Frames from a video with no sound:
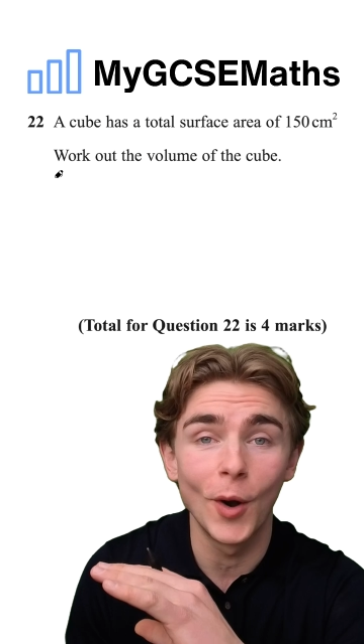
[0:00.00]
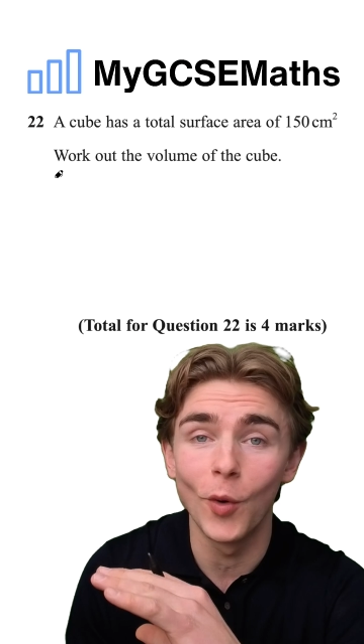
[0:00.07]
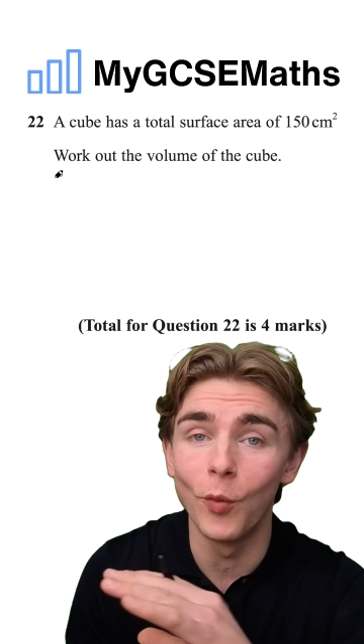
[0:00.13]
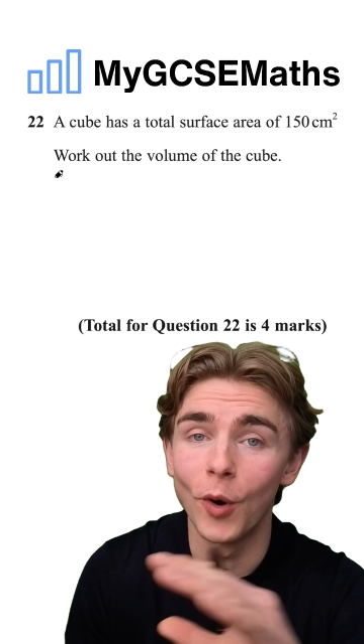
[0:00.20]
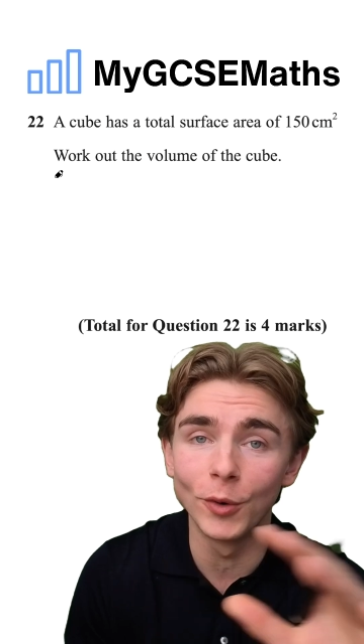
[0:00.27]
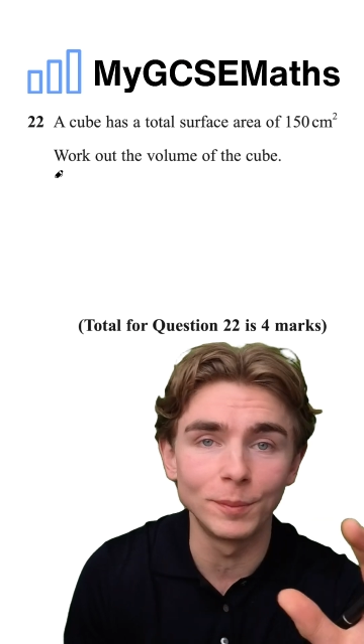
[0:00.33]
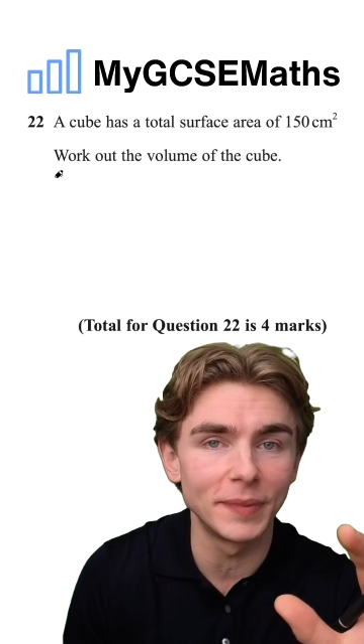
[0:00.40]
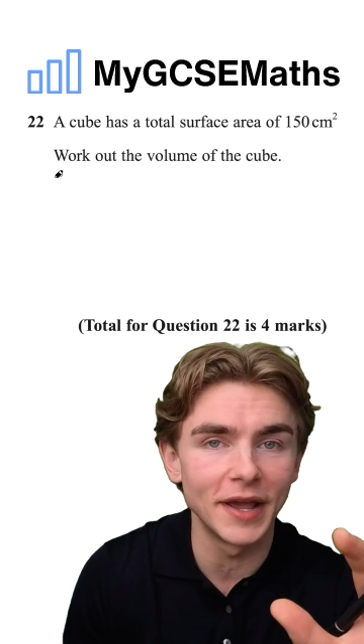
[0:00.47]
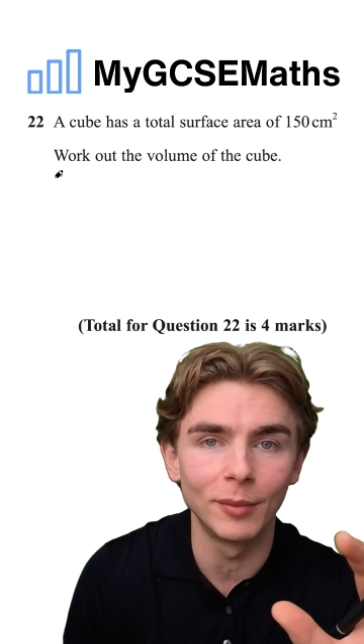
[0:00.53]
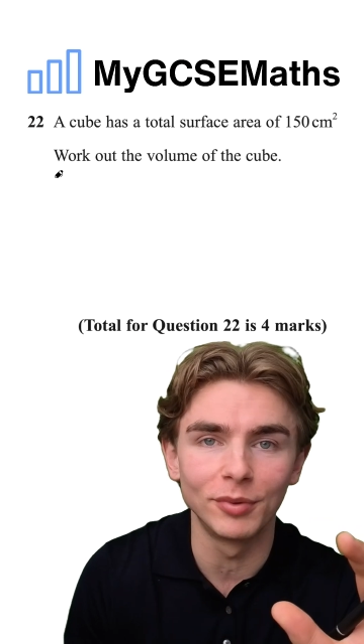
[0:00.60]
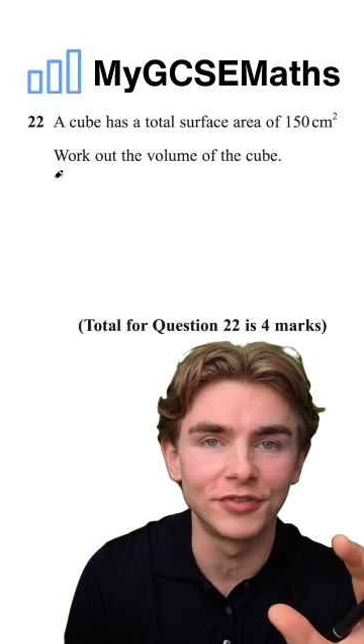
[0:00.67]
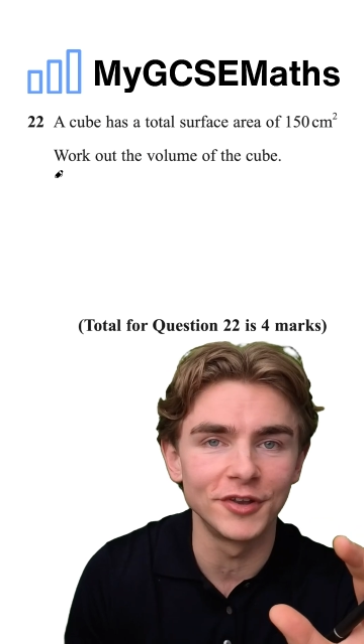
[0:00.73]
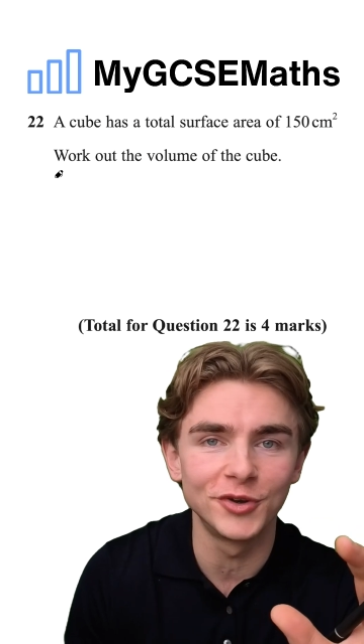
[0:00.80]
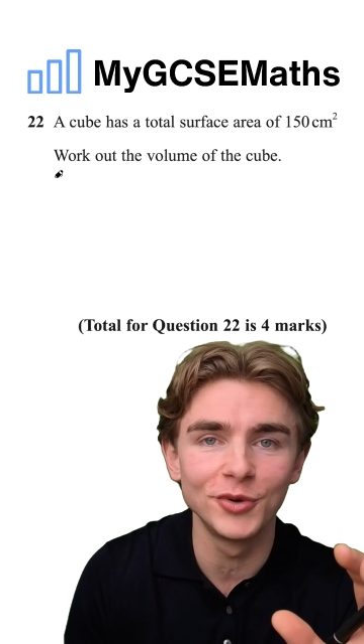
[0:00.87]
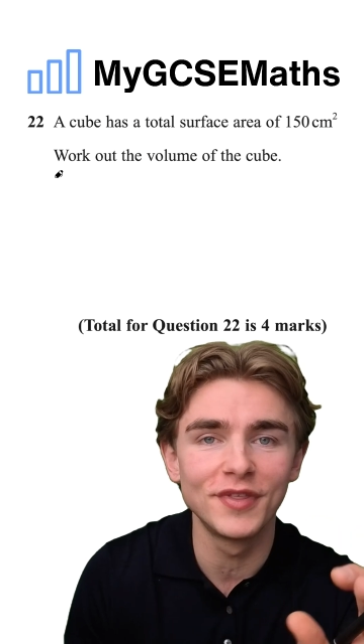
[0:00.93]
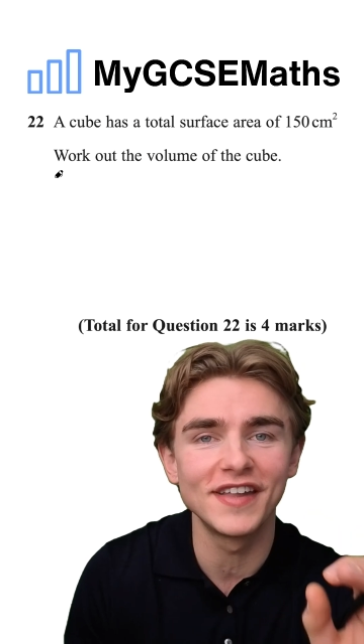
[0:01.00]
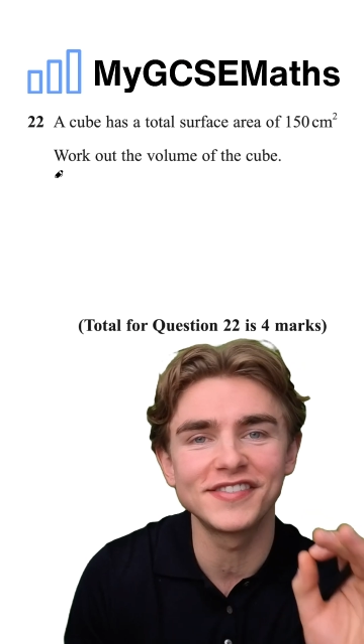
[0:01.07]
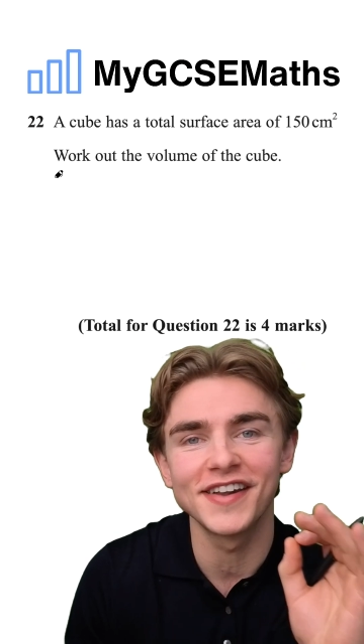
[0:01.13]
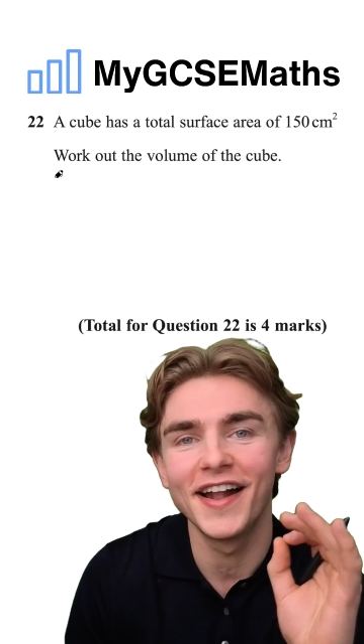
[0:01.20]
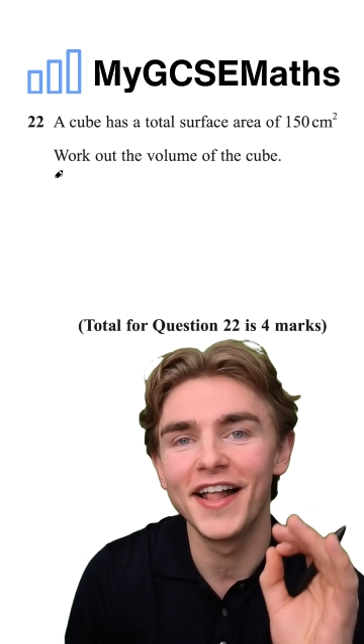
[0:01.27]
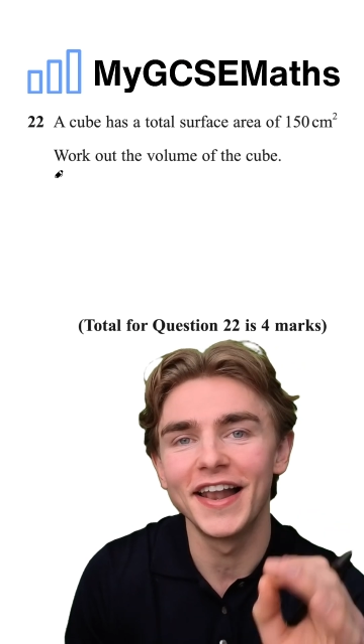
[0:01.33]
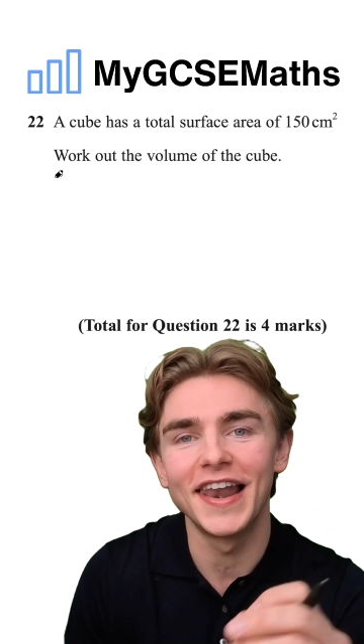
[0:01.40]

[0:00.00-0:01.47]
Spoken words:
won't be able to do this.